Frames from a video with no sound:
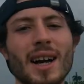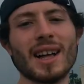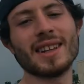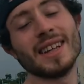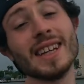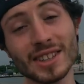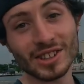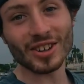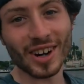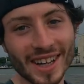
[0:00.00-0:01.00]
And here's
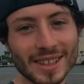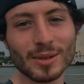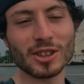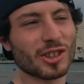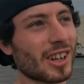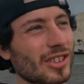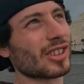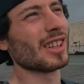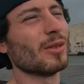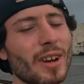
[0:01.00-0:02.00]
the rain, which is
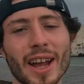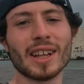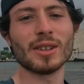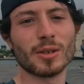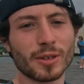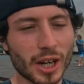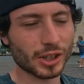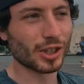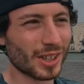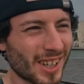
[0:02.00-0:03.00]
actually really
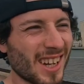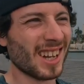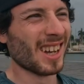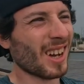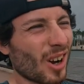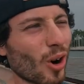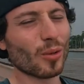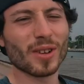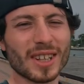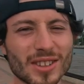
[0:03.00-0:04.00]
refreshing.
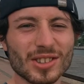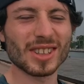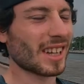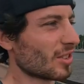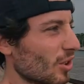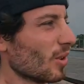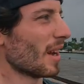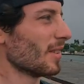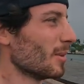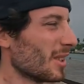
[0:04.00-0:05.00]
Hopefully it doesn't get too
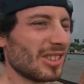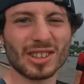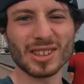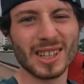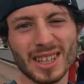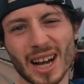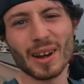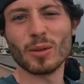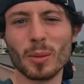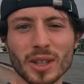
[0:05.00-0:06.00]
heavy because I
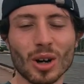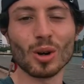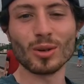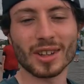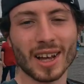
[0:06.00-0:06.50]
haven't got my coat